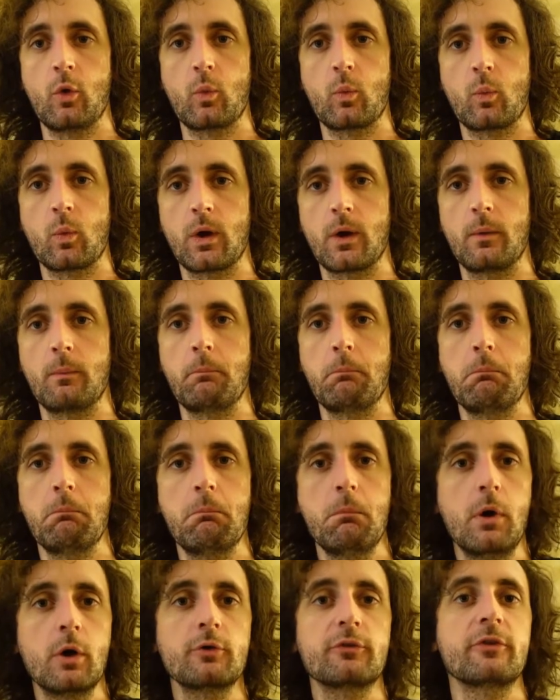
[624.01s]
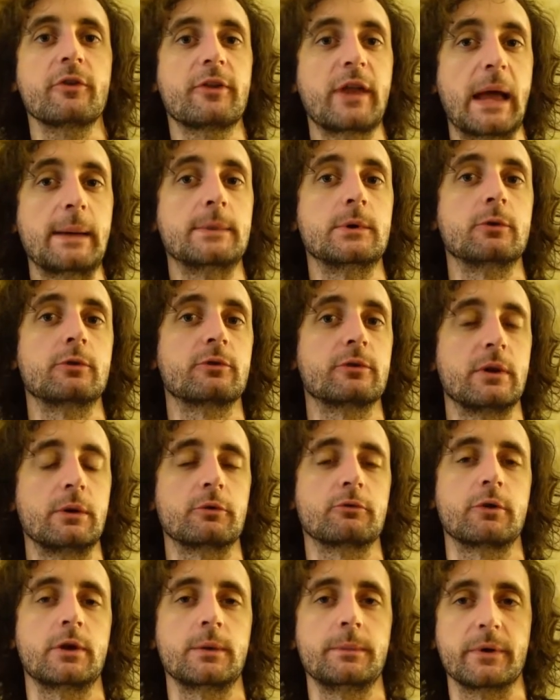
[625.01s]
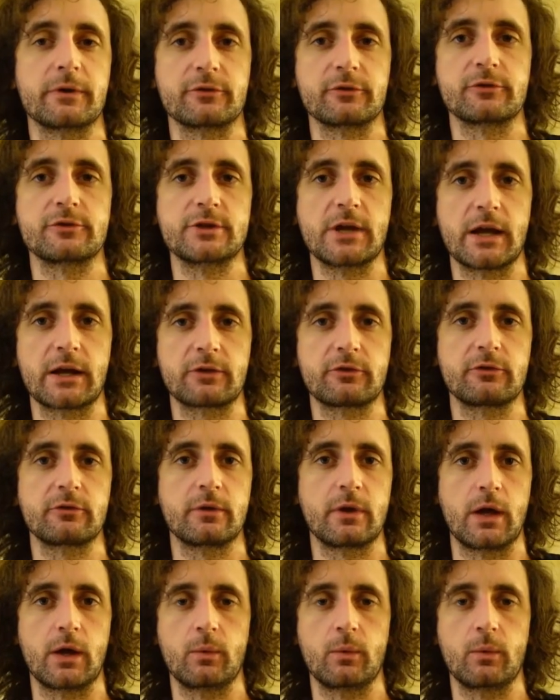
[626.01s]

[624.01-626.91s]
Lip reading: Well, most of the time it was writing business checks.